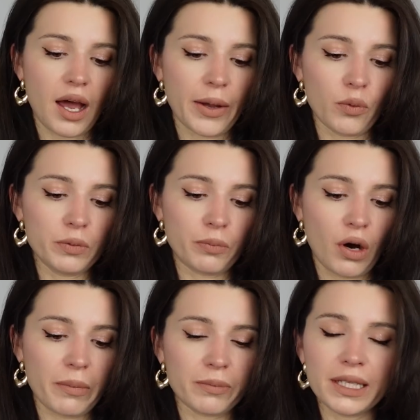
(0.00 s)
I would
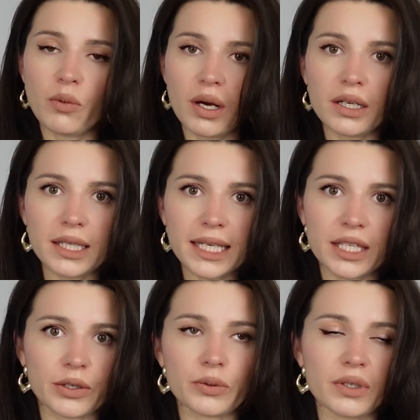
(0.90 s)
probably want to
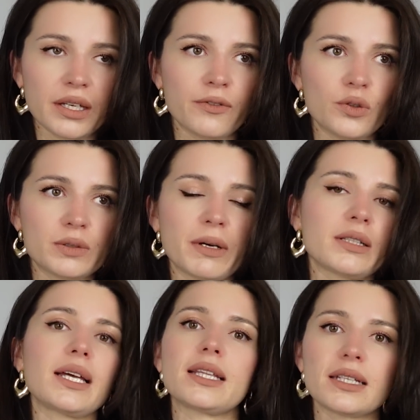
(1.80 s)
lick you if you
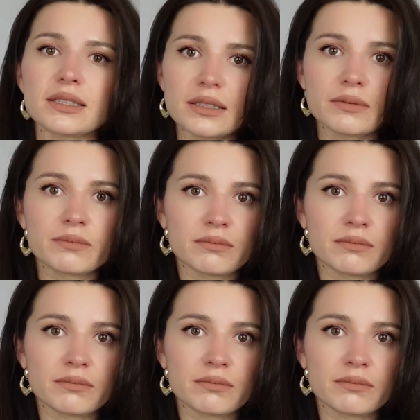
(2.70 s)
smelled like this.